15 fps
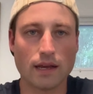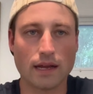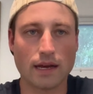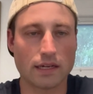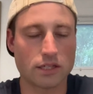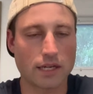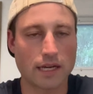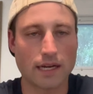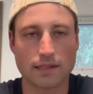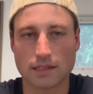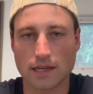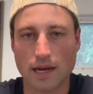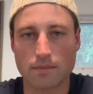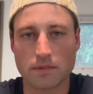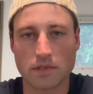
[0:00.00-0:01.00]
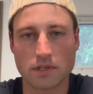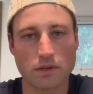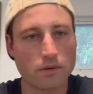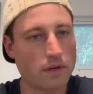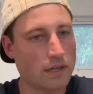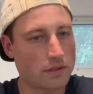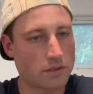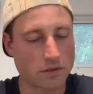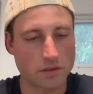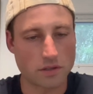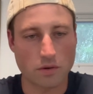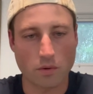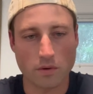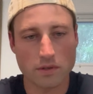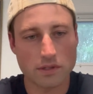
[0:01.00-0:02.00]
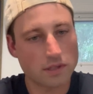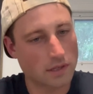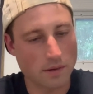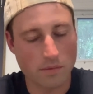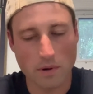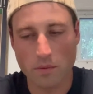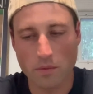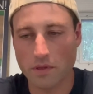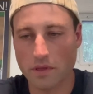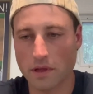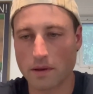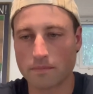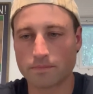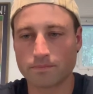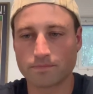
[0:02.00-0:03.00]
I actually had the time to do it. I took the course and I went with it.